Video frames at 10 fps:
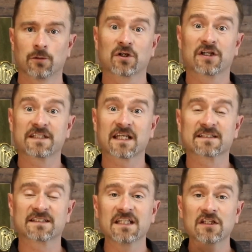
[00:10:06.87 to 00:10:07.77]
Because they had
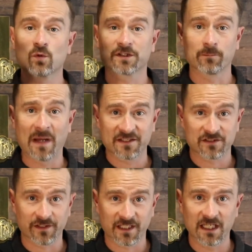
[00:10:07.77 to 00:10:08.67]
seen what the
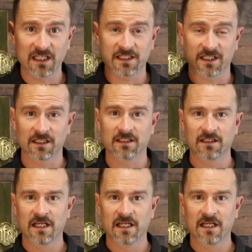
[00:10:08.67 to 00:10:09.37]
master, the king, did.